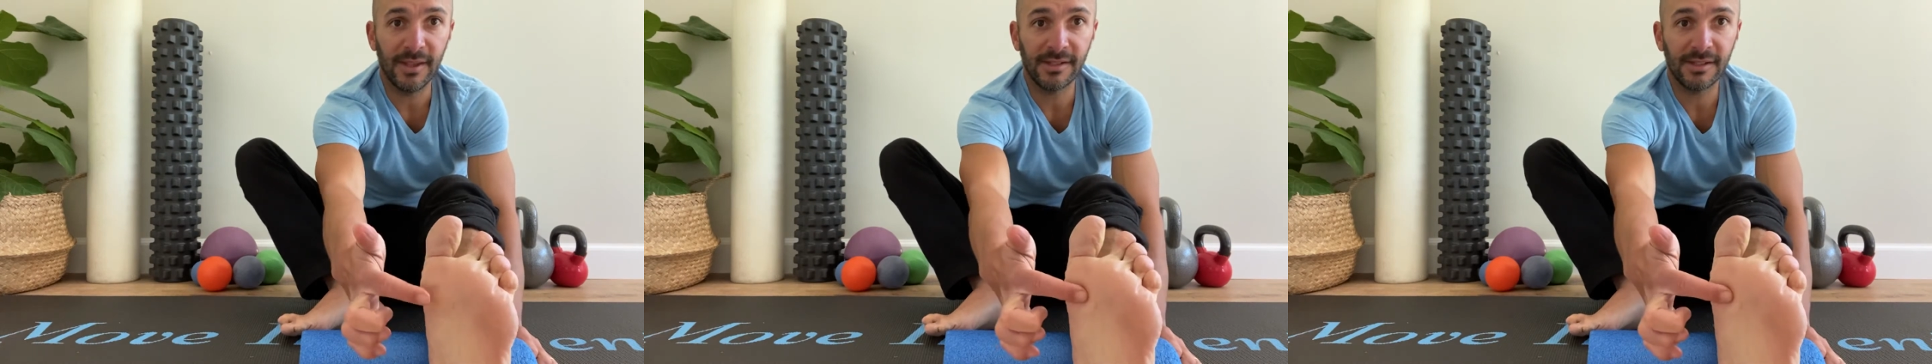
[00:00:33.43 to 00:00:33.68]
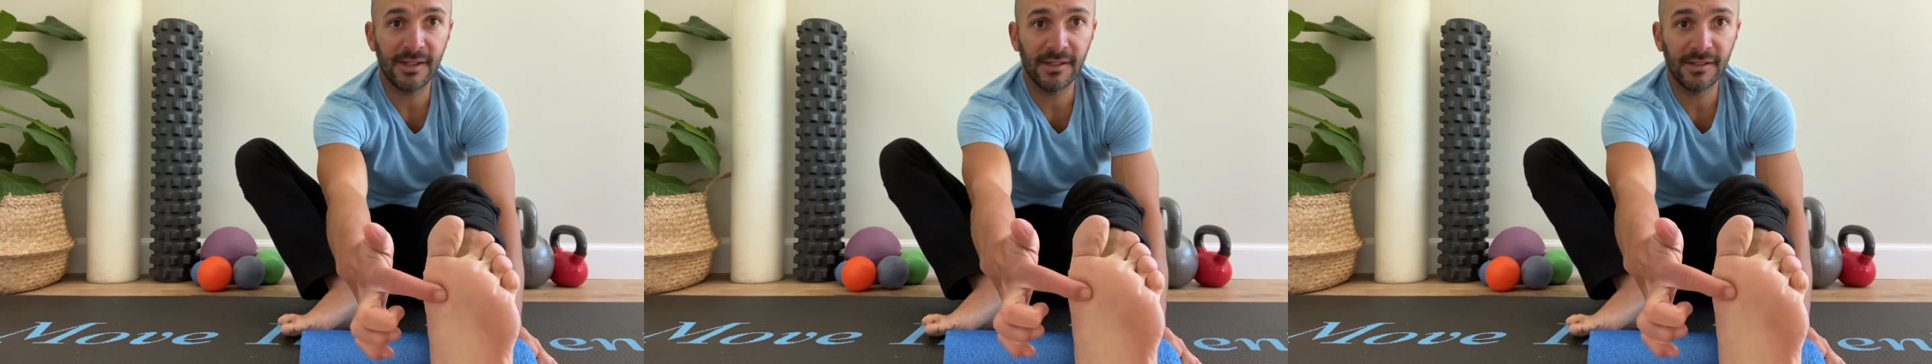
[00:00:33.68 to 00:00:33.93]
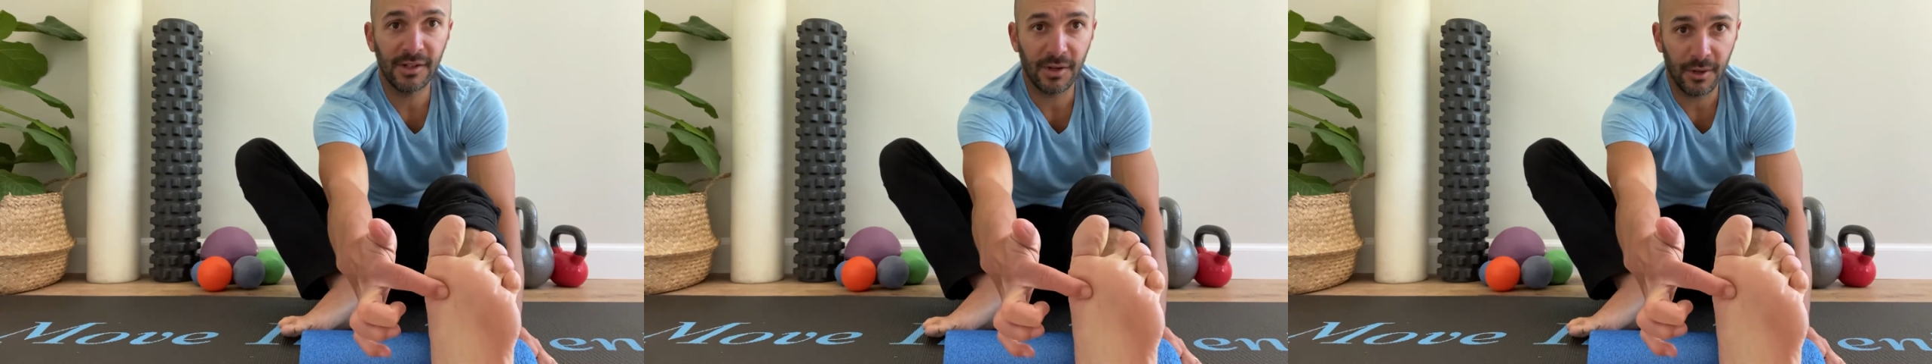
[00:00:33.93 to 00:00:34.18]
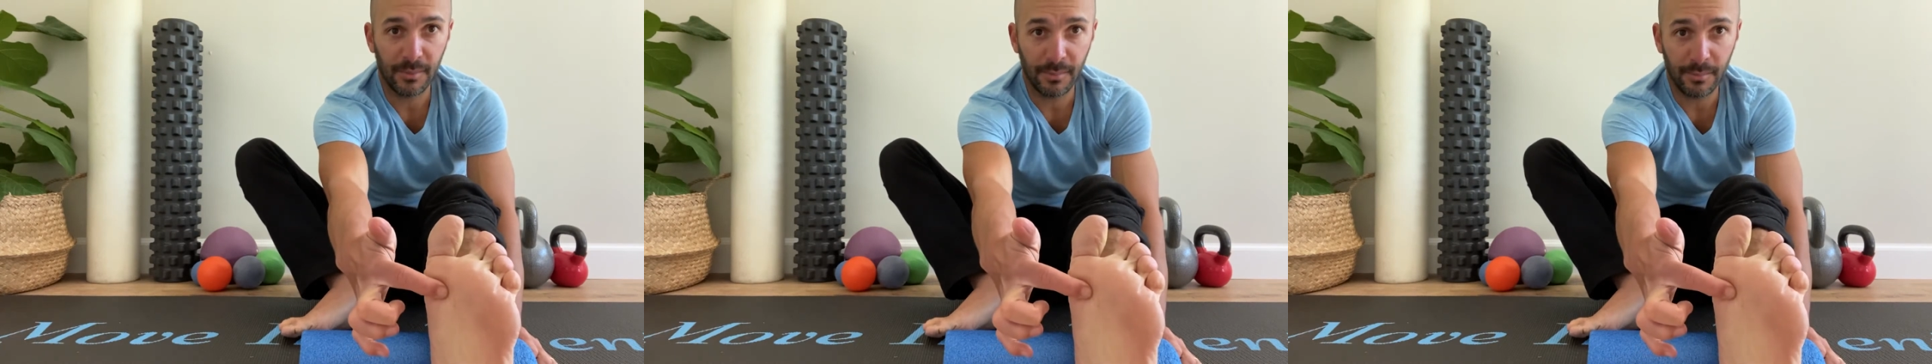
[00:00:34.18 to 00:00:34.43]
this is
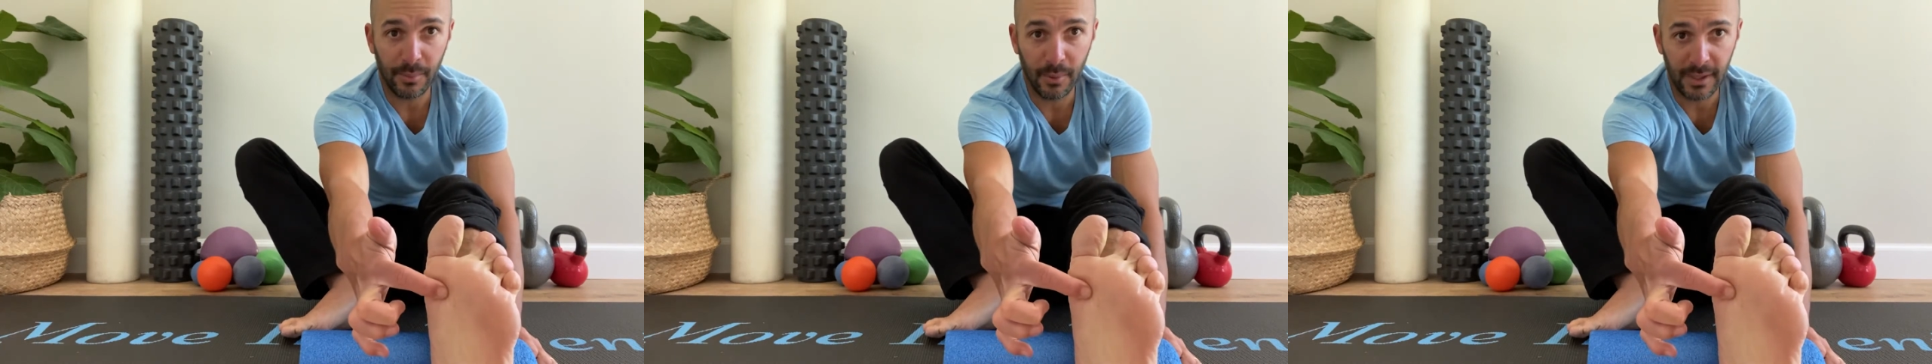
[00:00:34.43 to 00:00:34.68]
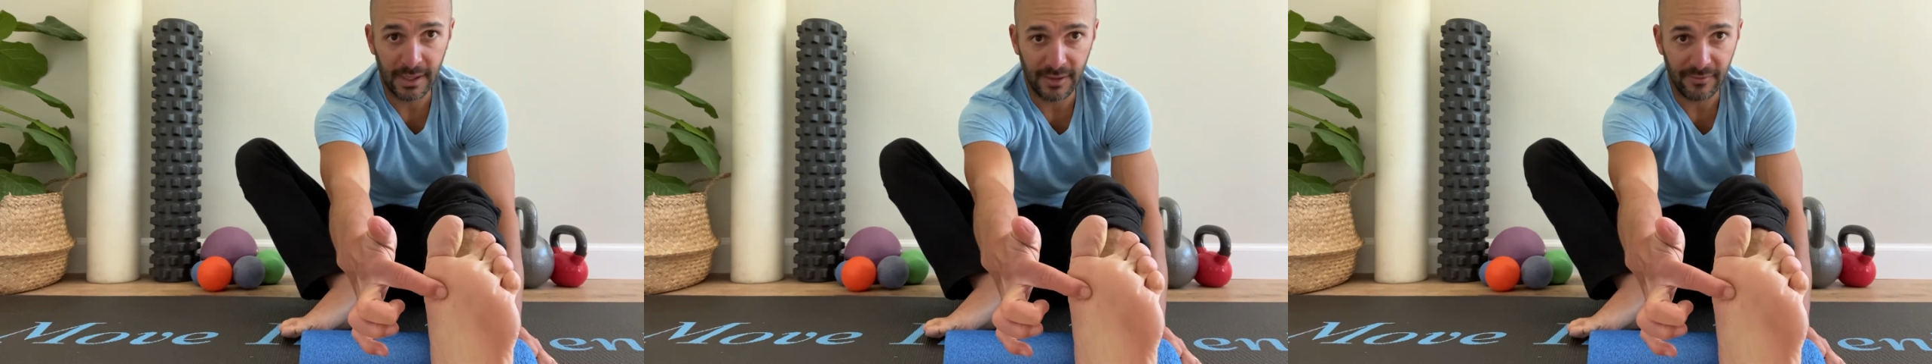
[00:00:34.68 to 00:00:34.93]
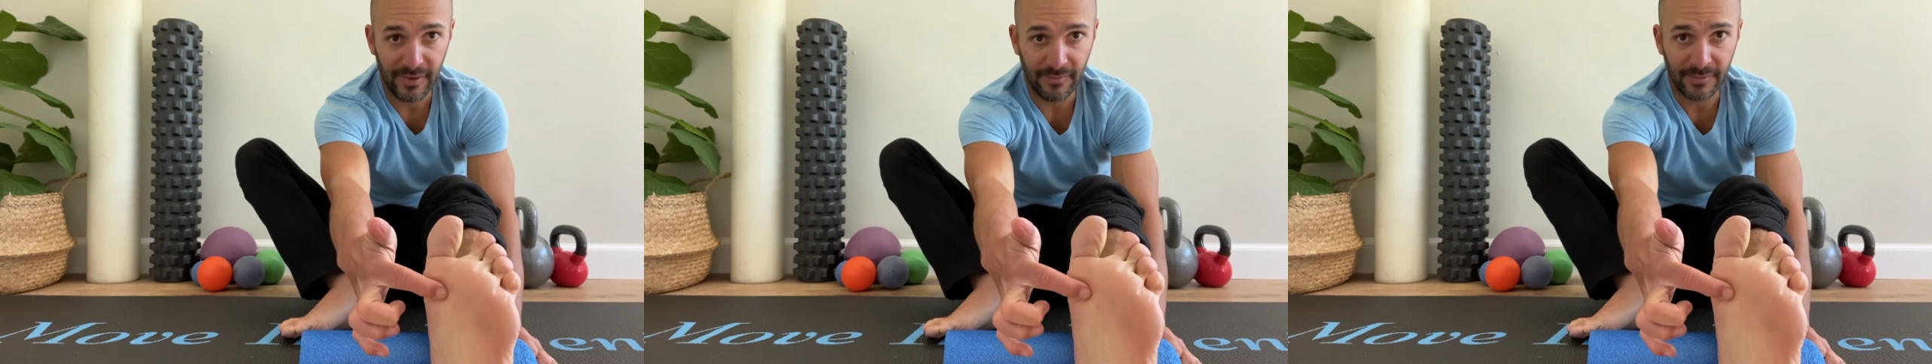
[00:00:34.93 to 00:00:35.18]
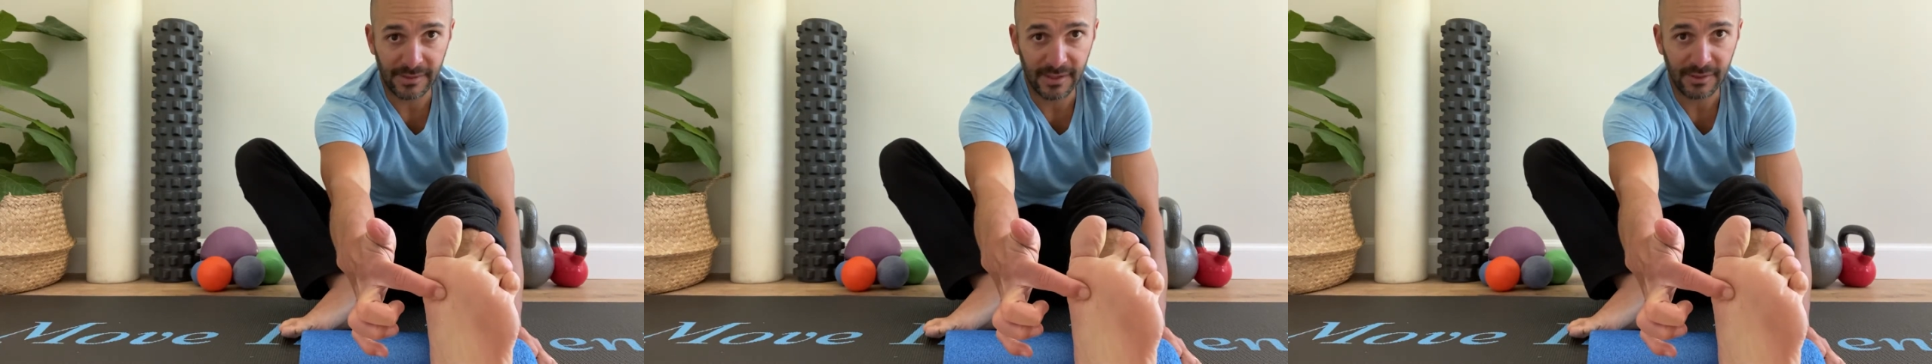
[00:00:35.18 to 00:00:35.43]
your point of
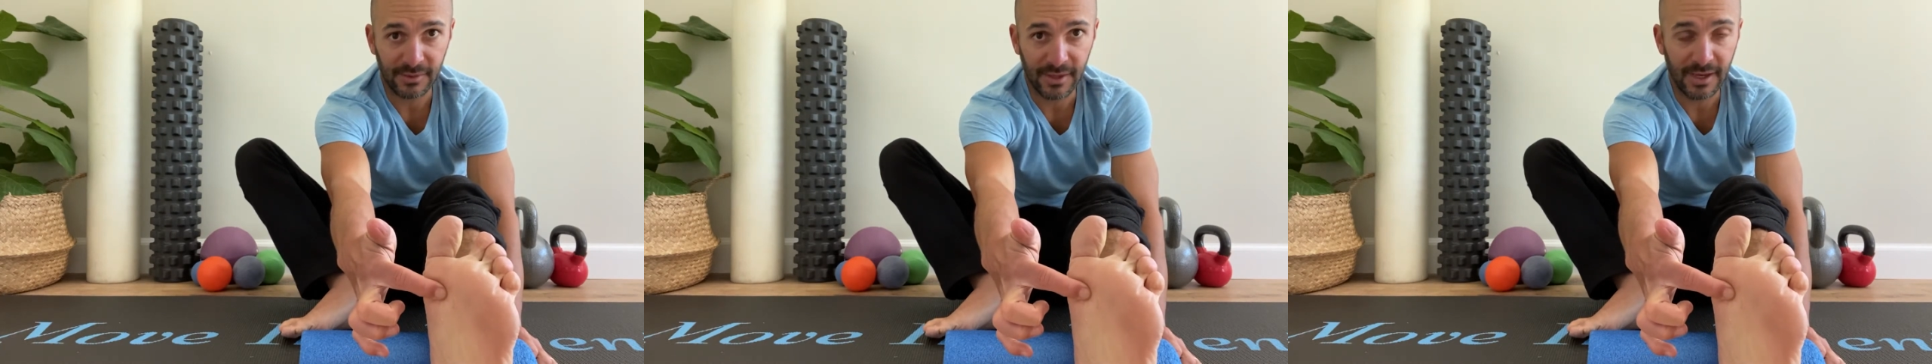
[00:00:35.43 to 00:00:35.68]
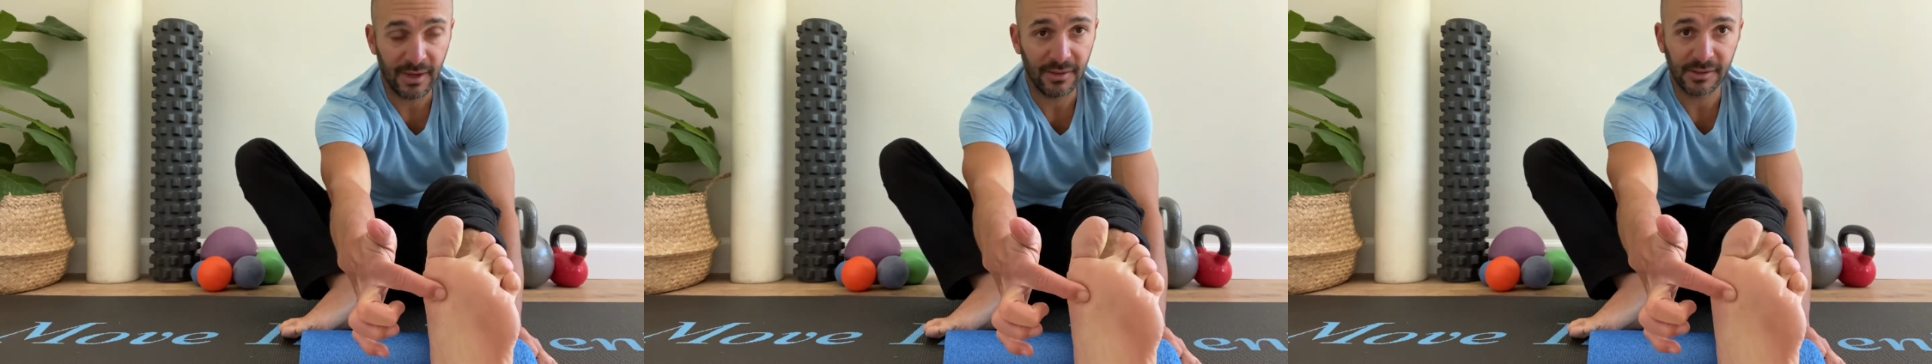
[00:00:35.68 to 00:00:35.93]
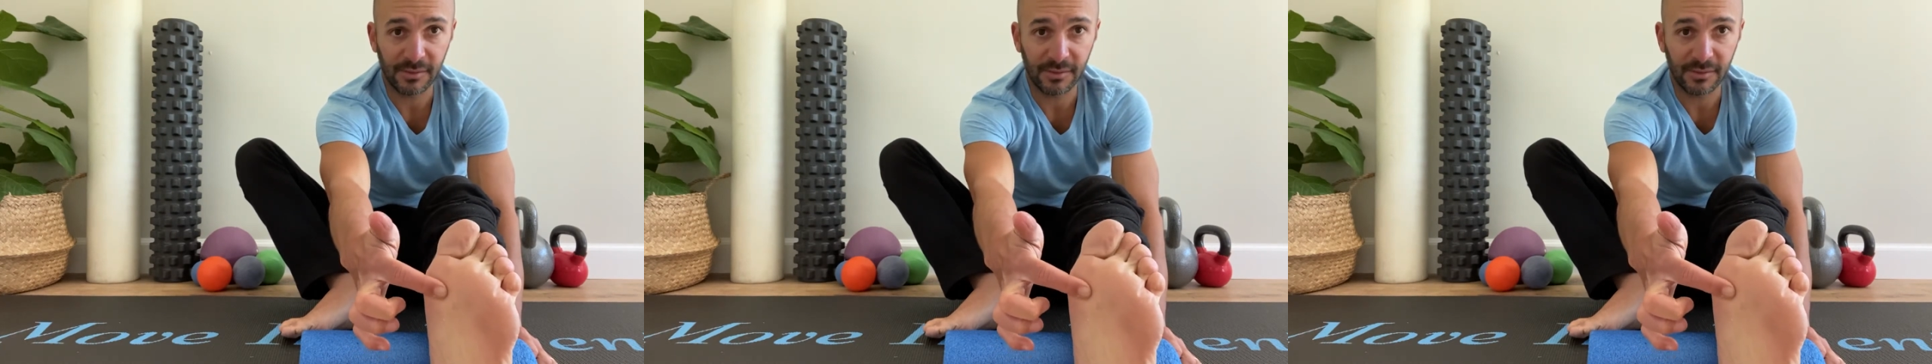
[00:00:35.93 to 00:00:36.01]
emphasis right here.